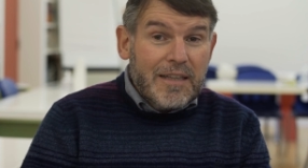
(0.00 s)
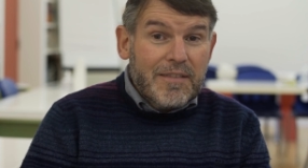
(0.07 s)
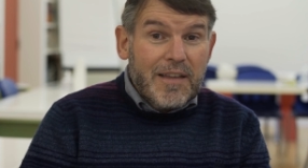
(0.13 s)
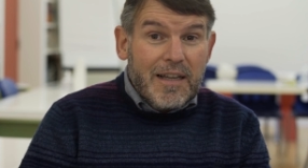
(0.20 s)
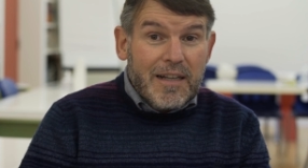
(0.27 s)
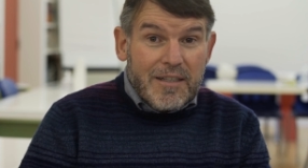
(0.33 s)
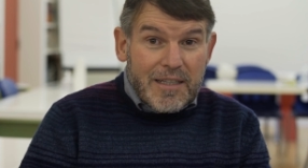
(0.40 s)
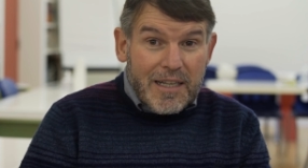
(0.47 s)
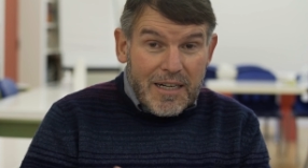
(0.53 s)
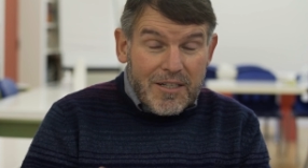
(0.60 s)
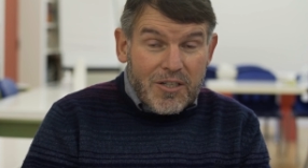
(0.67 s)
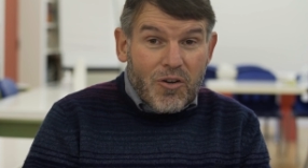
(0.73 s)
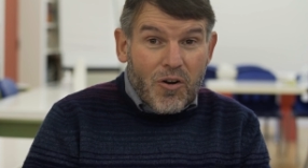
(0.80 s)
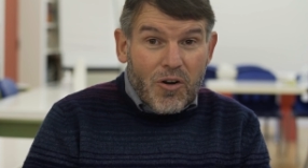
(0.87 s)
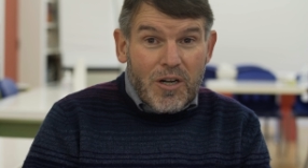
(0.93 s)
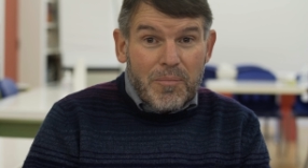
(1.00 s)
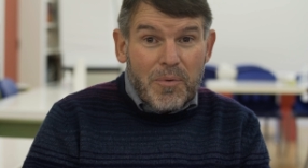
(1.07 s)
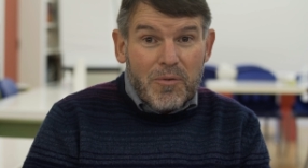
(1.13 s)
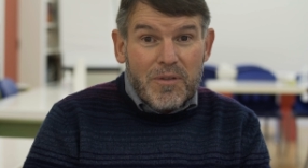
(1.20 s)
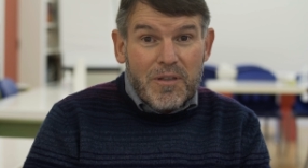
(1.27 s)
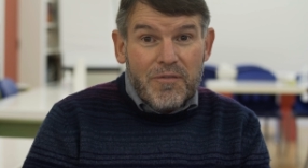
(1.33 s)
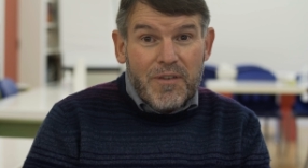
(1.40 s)
they'll talk
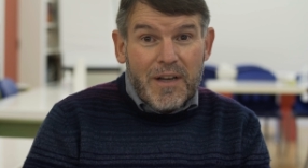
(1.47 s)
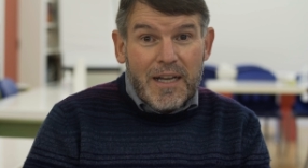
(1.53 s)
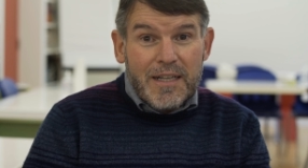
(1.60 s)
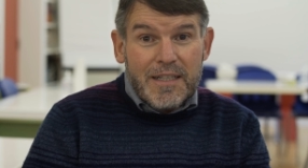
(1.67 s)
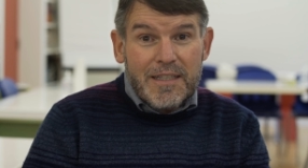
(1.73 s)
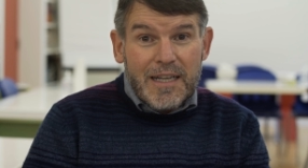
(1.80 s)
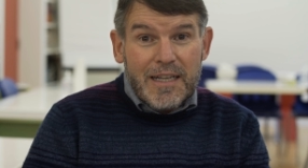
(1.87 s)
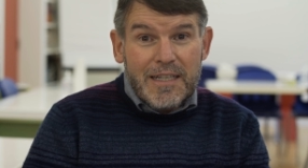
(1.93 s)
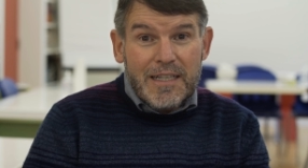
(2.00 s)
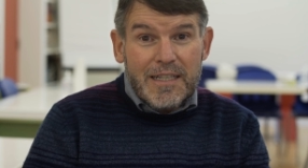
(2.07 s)
about the fact that